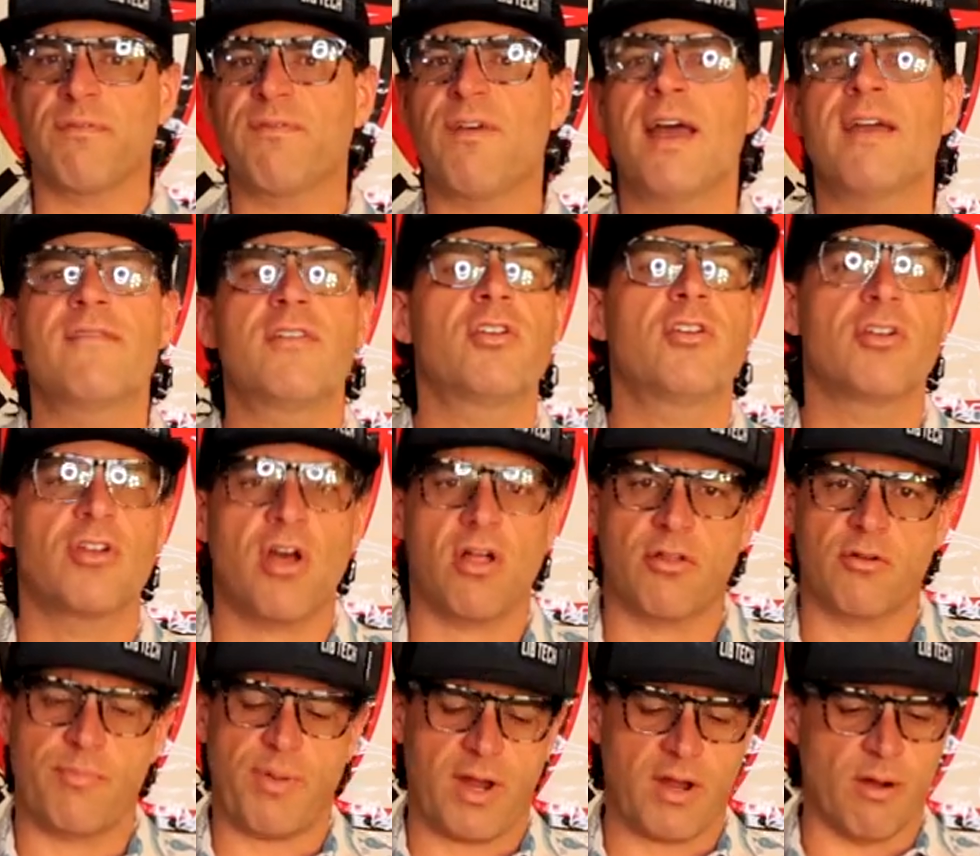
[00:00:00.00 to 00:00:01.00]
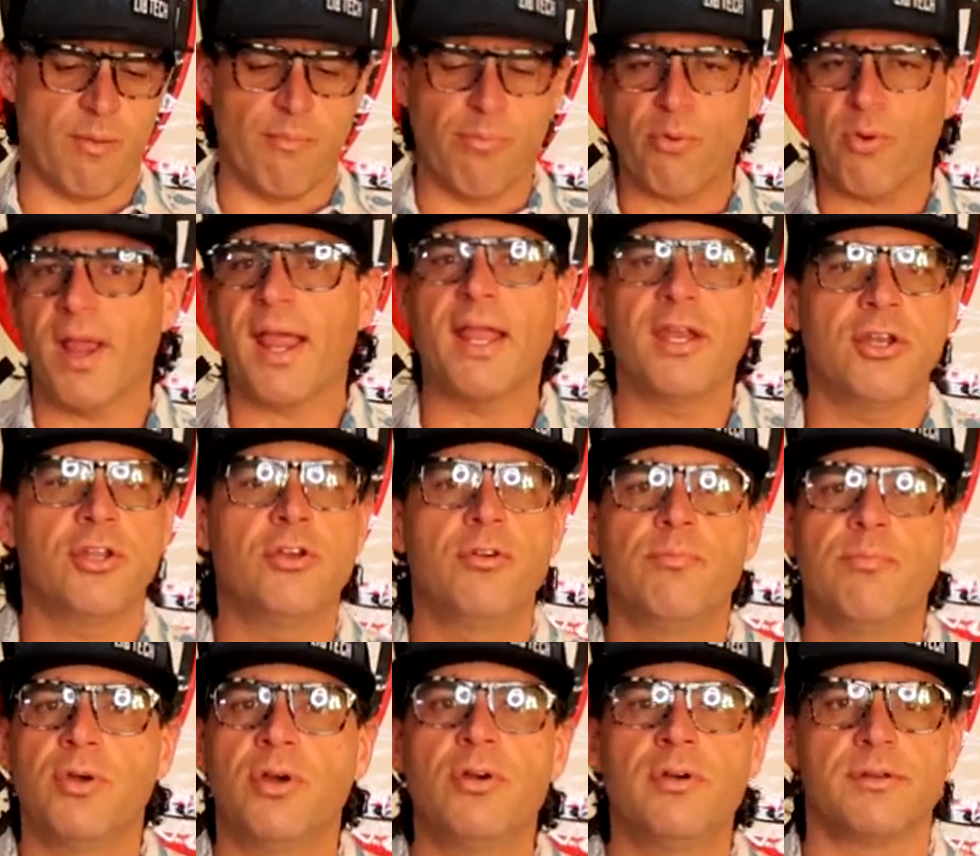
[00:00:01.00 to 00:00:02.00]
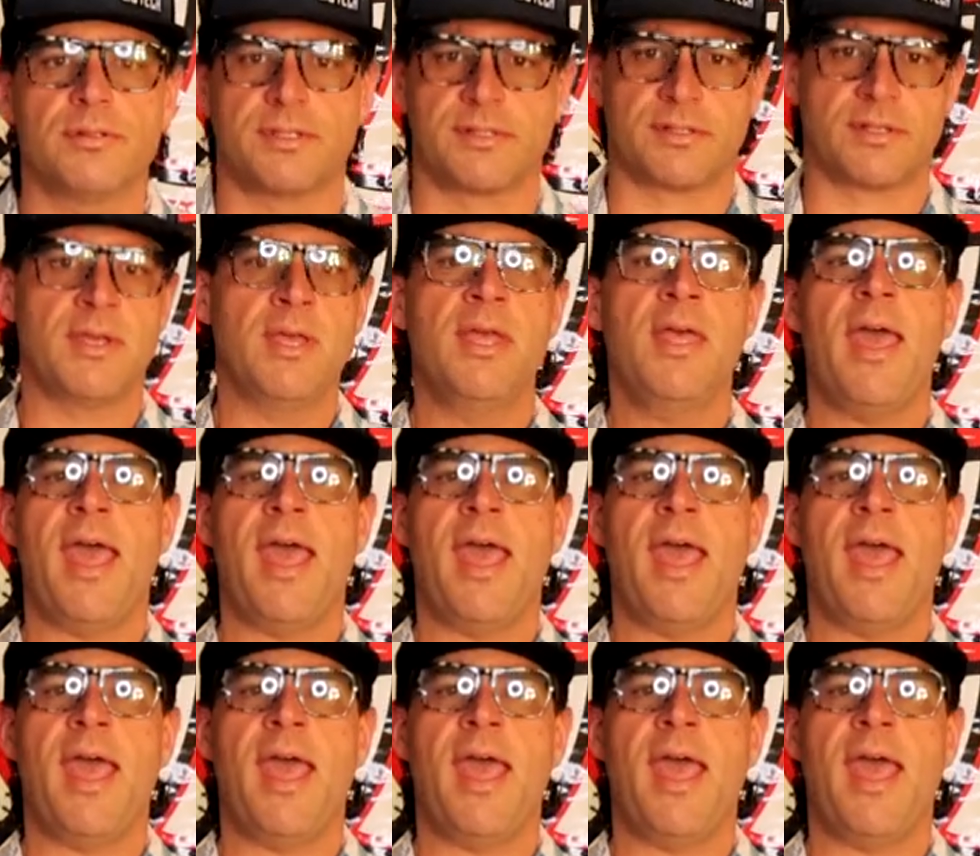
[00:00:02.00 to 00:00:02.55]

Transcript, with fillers: five hundred dollar pair of brand new boots